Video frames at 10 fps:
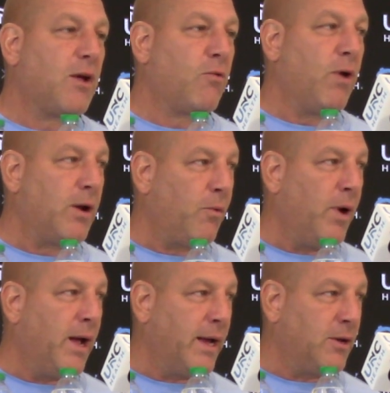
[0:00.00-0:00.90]
right
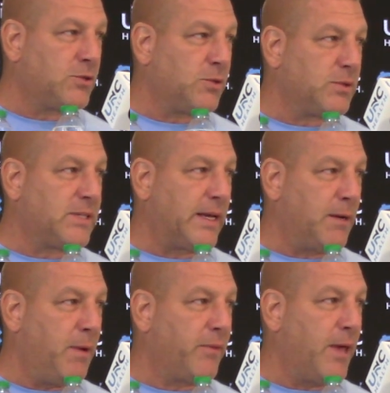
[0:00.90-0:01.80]
away, I know she was thinking
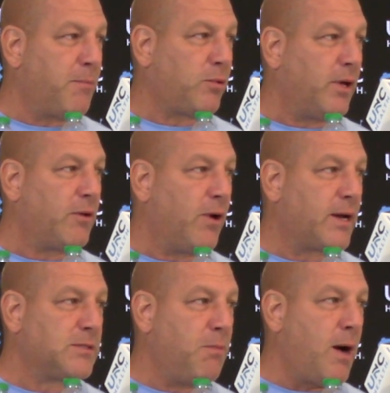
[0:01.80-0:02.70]
about that play, right?
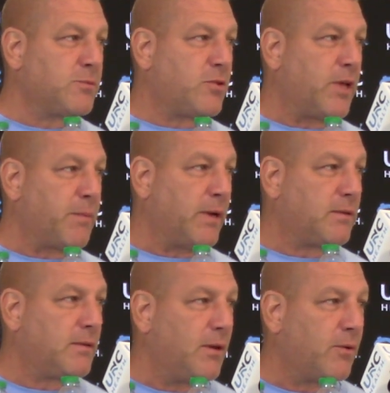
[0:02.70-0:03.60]
Because moms were thinking
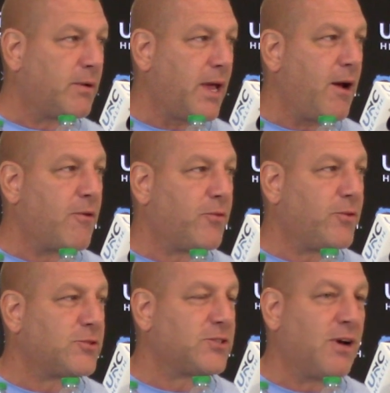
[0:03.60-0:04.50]
about, caring for
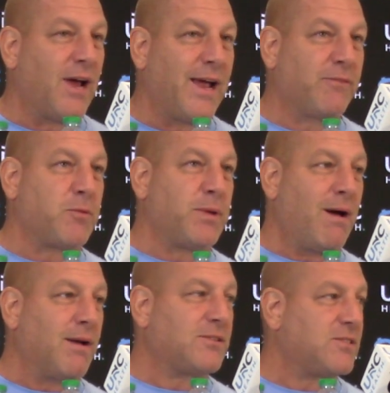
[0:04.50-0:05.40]
your son. I have to be
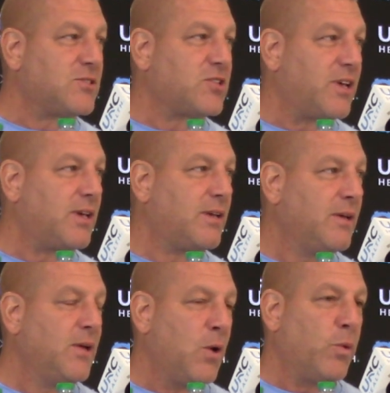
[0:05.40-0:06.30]
honest and say,
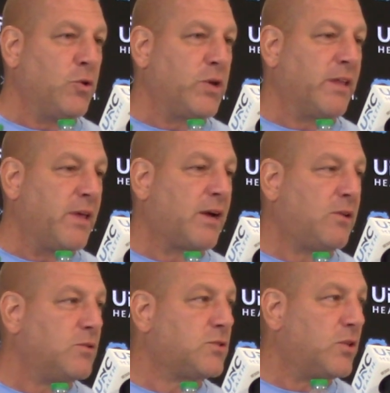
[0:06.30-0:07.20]
when you get that
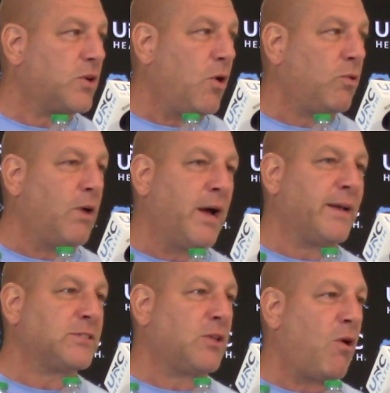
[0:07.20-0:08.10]
close to the goal line,
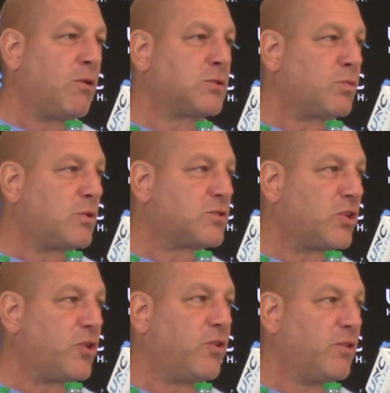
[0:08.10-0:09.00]
as long as we're
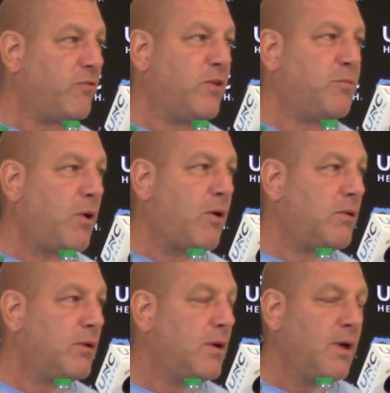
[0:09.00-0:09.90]
securing the
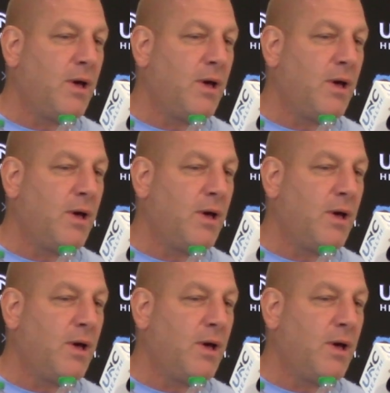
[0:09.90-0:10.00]
football,